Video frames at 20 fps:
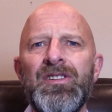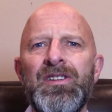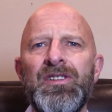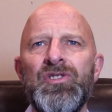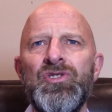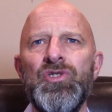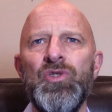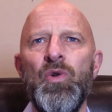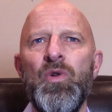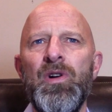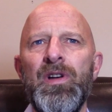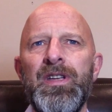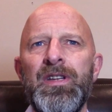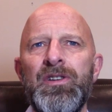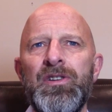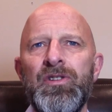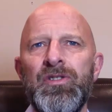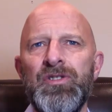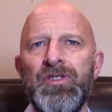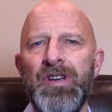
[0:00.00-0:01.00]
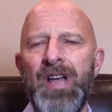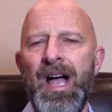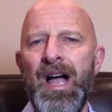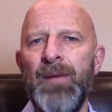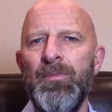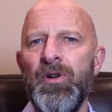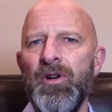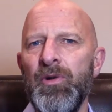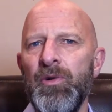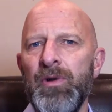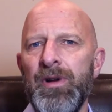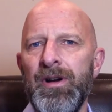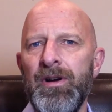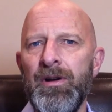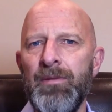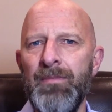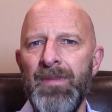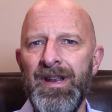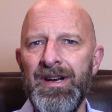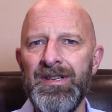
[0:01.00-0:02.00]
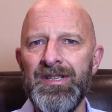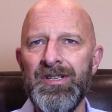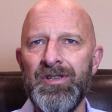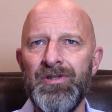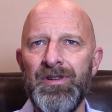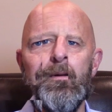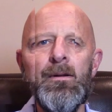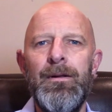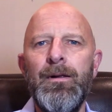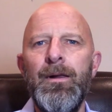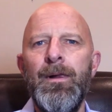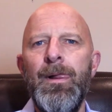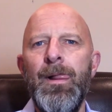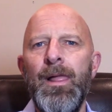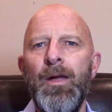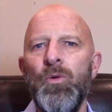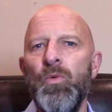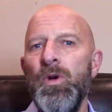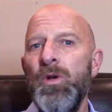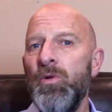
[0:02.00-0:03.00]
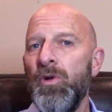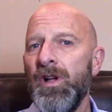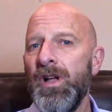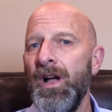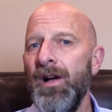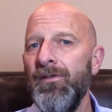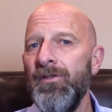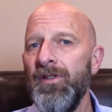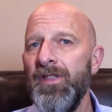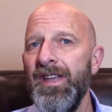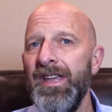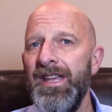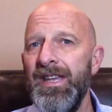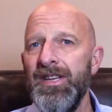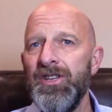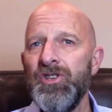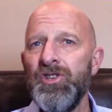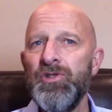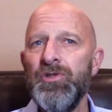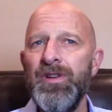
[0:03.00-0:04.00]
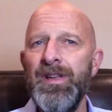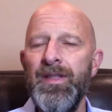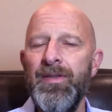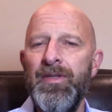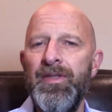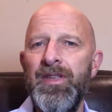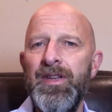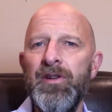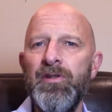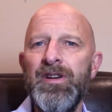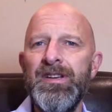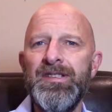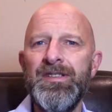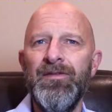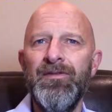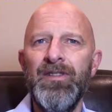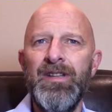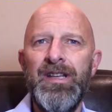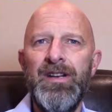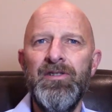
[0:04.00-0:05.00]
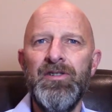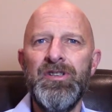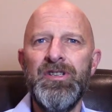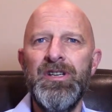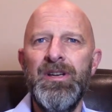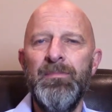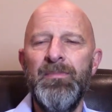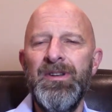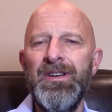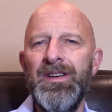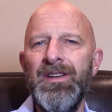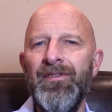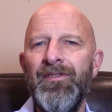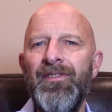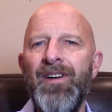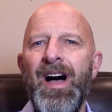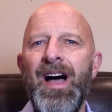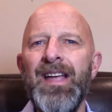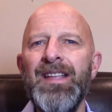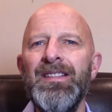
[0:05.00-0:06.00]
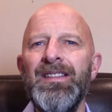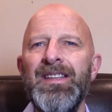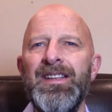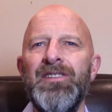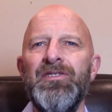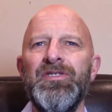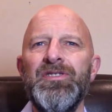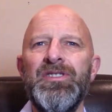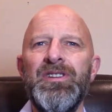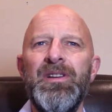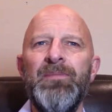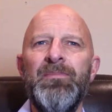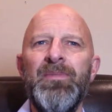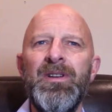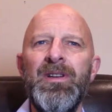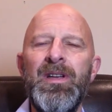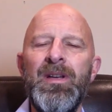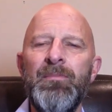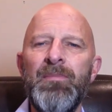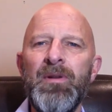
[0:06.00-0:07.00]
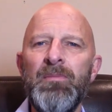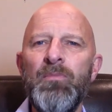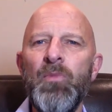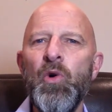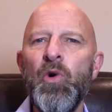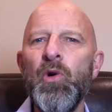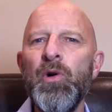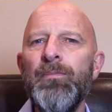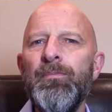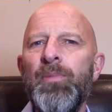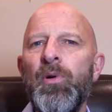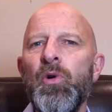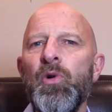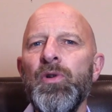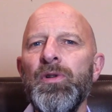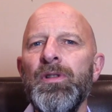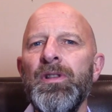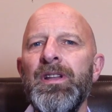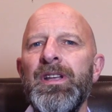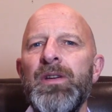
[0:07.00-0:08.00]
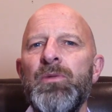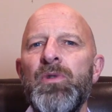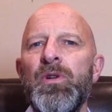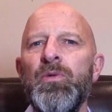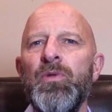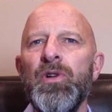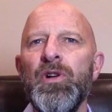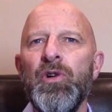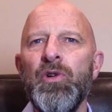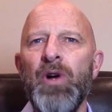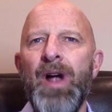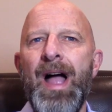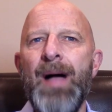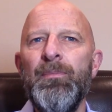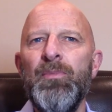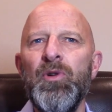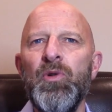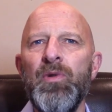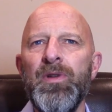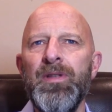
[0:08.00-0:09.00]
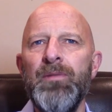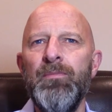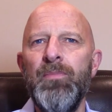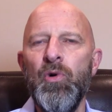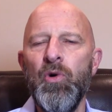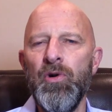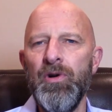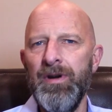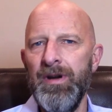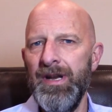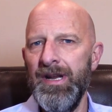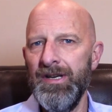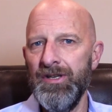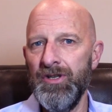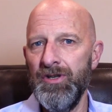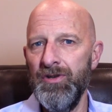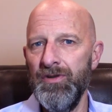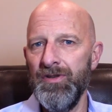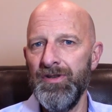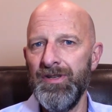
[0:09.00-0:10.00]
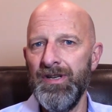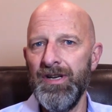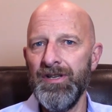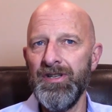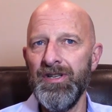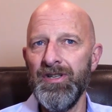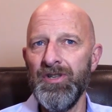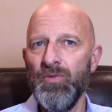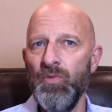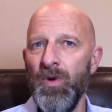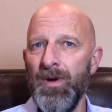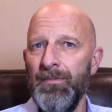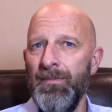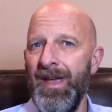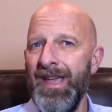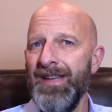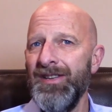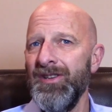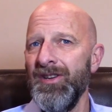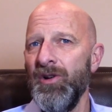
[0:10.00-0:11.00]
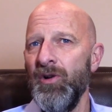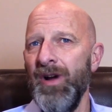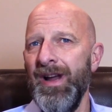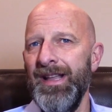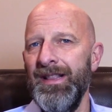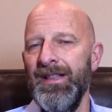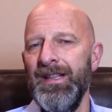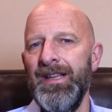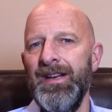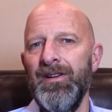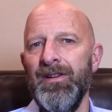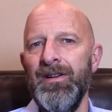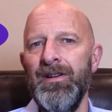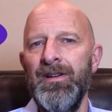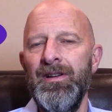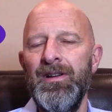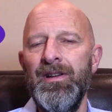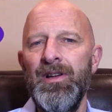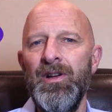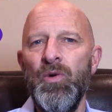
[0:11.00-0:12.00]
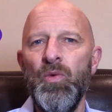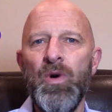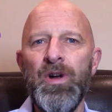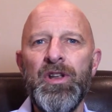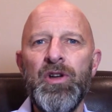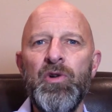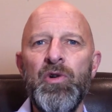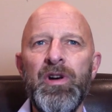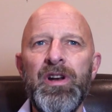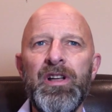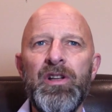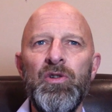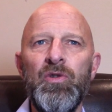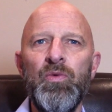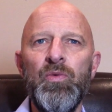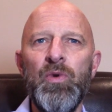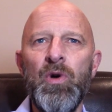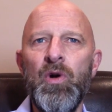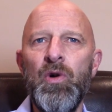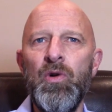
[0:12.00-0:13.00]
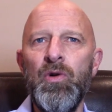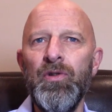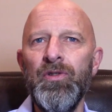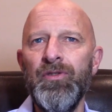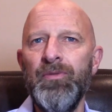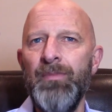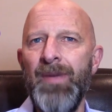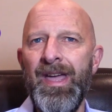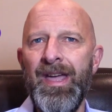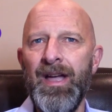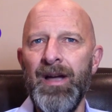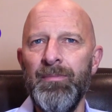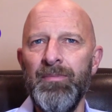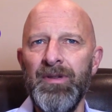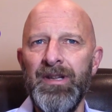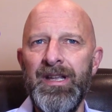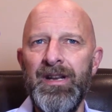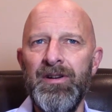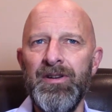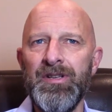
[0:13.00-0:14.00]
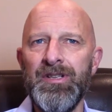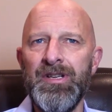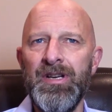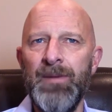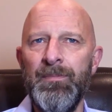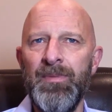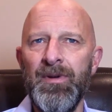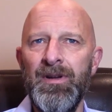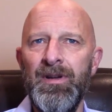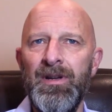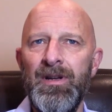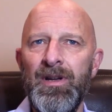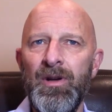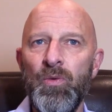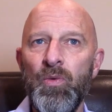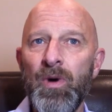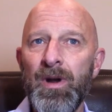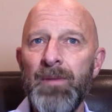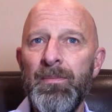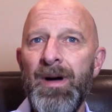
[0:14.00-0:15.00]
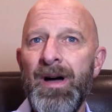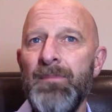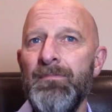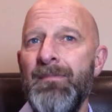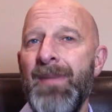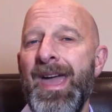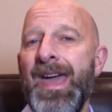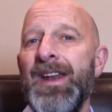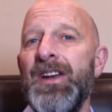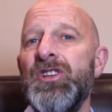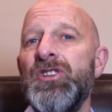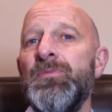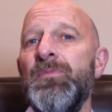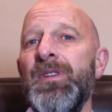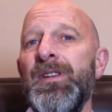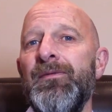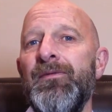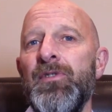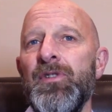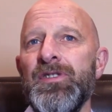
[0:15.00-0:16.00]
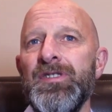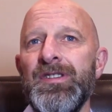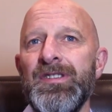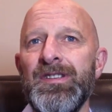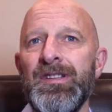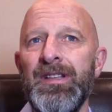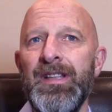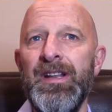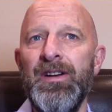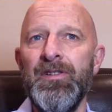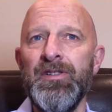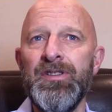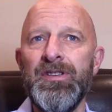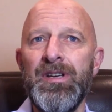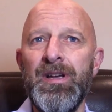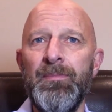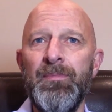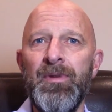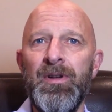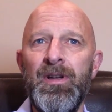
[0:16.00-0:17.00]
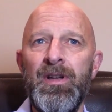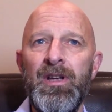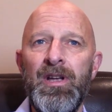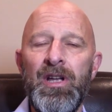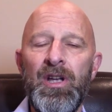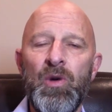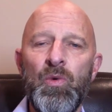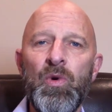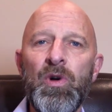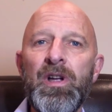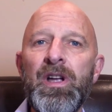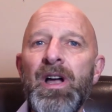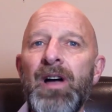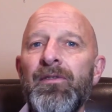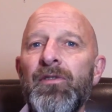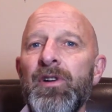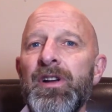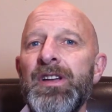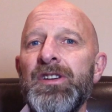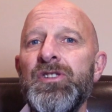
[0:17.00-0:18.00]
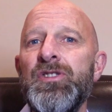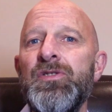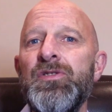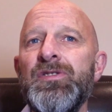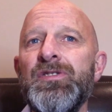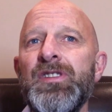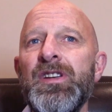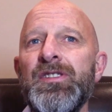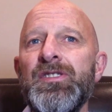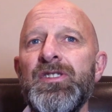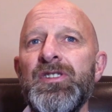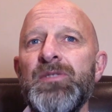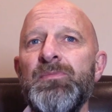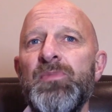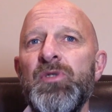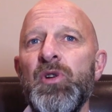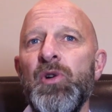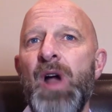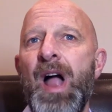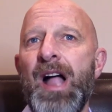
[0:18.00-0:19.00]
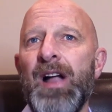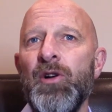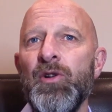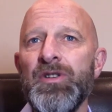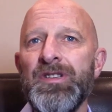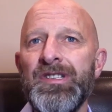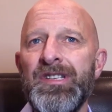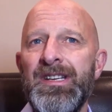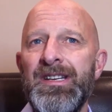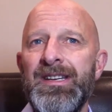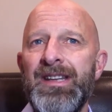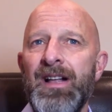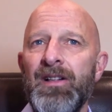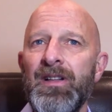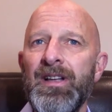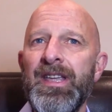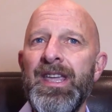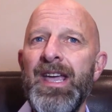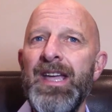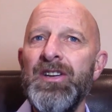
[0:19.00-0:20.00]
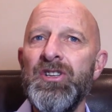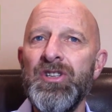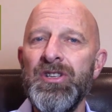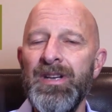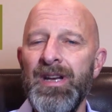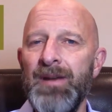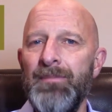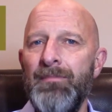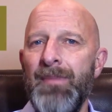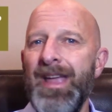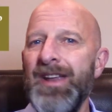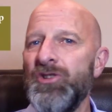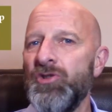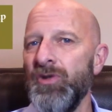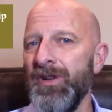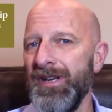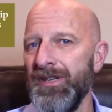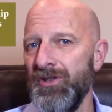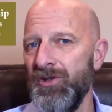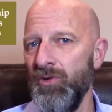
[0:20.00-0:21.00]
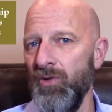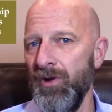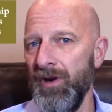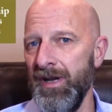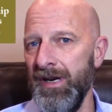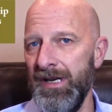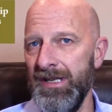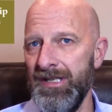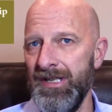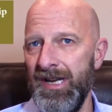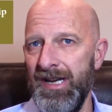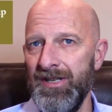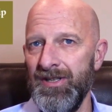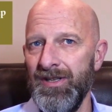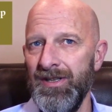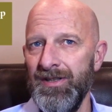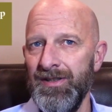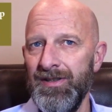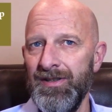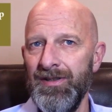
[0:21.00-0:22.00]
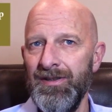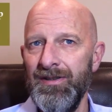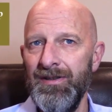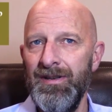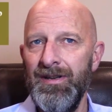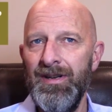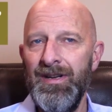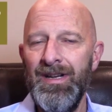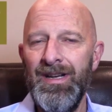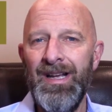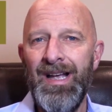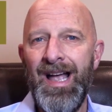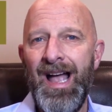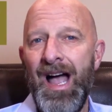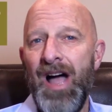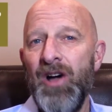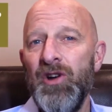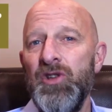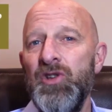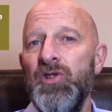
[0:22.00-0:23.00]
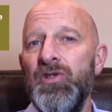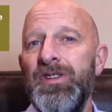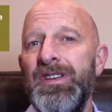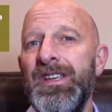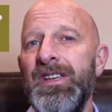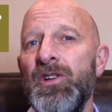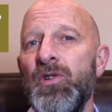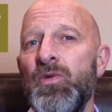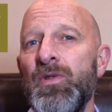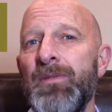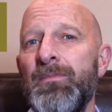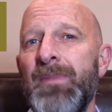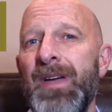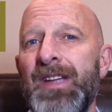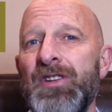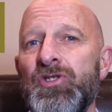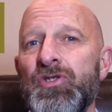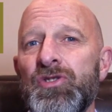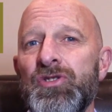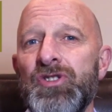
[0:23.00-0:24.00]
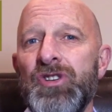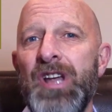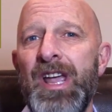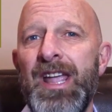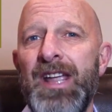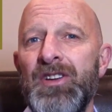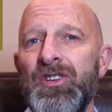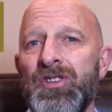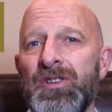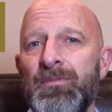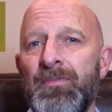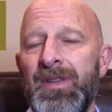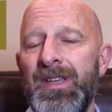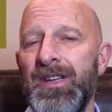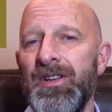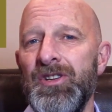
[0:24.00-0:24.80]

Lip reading: and joy in your job, career, and ministry. We will cover the history and theories of leadership and define leadership, but more importantly, we will grapple with important issues such as what makes a great leader, what critical roles make up leadership, what about management versus leadership. We'll cover issues such as bureaucracy, delegation, and matrixed organizations. How do you deal with major change and be a